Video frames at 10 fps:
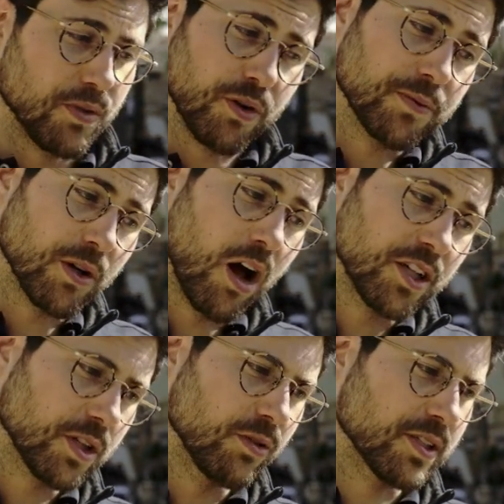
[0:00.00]
Crypto
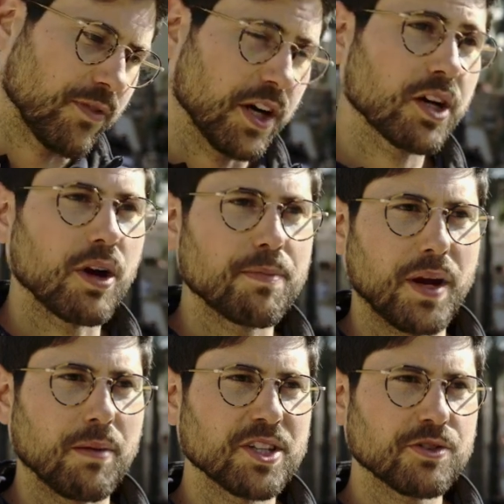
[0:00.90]
also is a very great
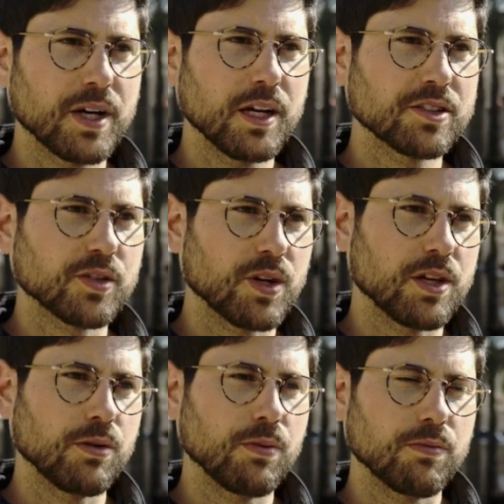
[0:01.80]
payments rail. So when
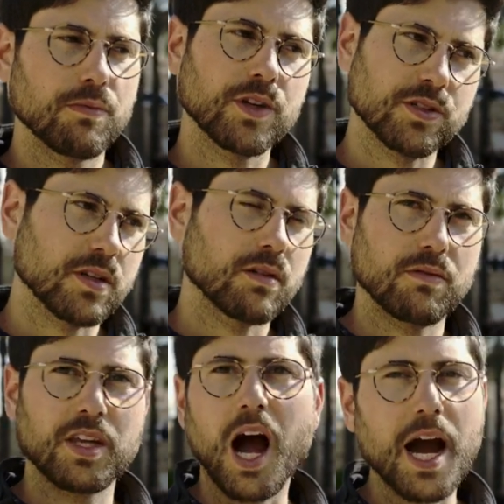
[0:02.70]
there's
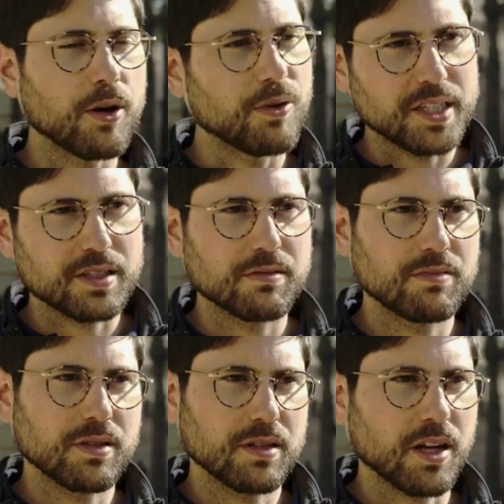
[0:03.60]
the IONets,
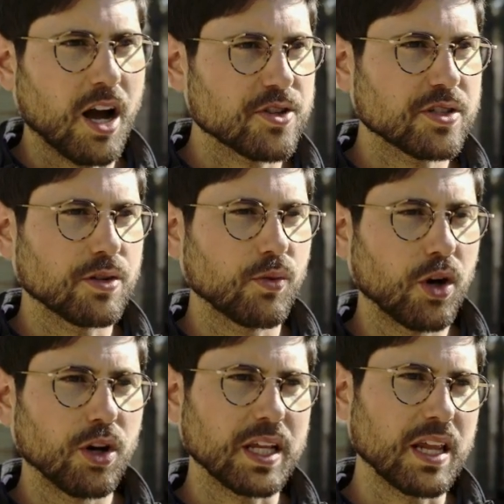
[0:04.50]
the Akashas of the
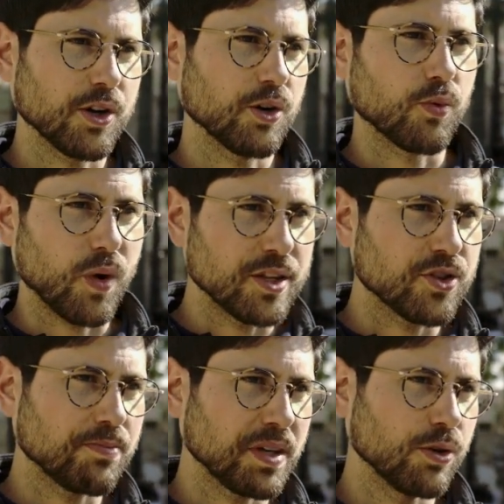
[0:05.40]
world allow you to rent
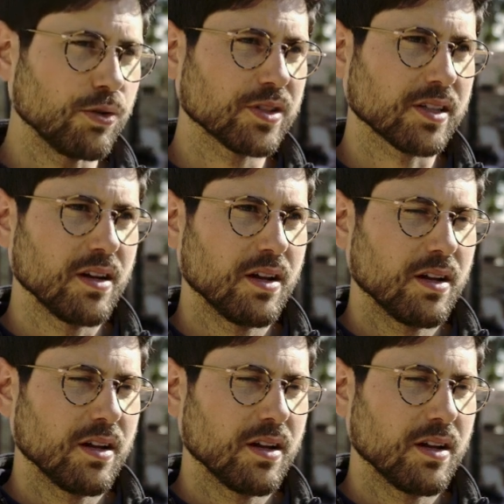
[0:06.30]
GPUs,